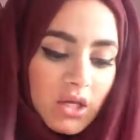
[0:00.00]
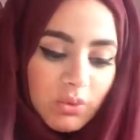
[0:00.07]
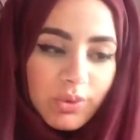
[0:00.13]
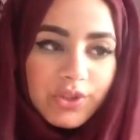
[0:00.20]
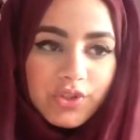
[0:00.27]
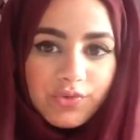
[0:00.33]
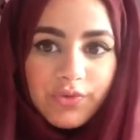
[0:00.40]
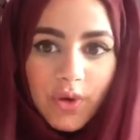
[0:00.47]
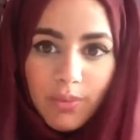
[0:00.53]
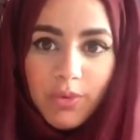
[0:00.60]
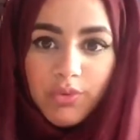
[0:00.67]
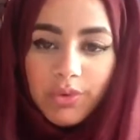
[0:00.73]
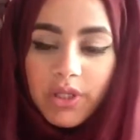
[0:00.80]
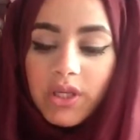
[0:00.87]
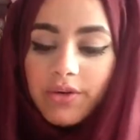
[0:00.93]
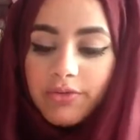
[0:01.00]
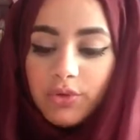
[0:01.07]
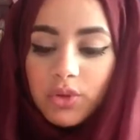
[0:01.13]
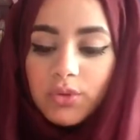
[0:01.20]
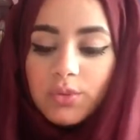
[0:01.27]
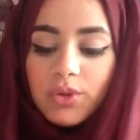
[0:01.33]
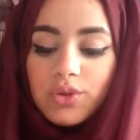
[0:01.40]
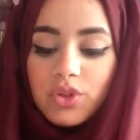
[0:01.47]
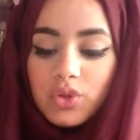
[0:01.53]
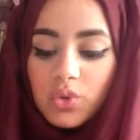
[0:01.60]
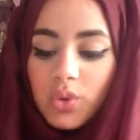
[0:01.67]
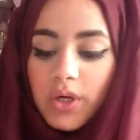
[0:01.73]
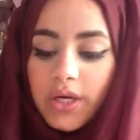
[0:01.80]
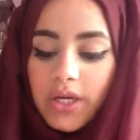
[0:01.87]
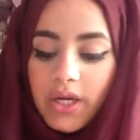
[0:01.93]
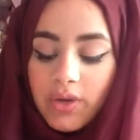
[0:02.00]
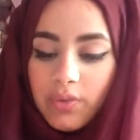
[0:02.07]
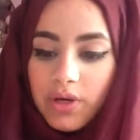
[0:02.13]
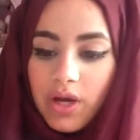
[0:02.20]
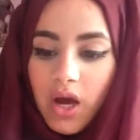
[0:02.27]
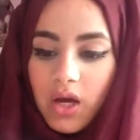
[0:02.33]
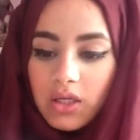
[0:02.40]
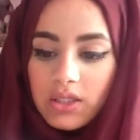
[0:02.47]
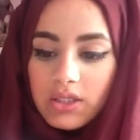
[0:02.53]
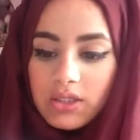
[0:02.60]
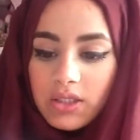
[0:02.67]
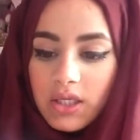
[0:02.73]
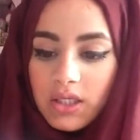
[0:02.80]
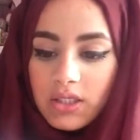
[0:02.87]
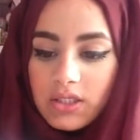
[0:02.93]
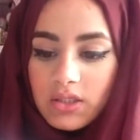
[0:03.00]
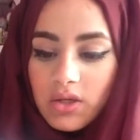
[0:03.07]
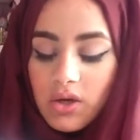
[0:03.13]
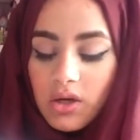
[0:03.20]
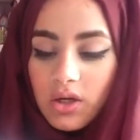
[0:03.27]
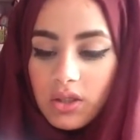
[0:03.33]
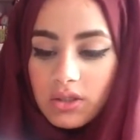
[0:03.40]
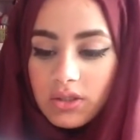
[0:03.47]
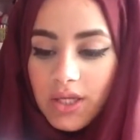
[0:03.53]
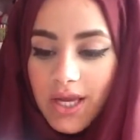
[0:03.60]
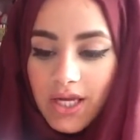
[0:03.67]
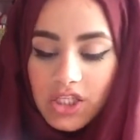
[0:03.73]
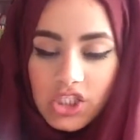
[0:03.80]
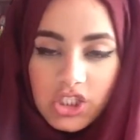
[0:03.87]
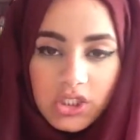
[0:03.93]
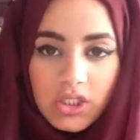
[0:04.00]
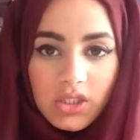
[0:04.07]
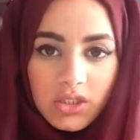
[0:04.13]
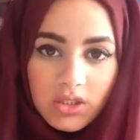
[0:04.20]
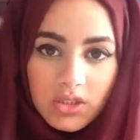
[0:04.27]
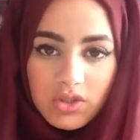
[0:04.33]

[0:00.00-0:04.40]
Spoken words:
which from a really affordable store here in Holland, and it's called Action.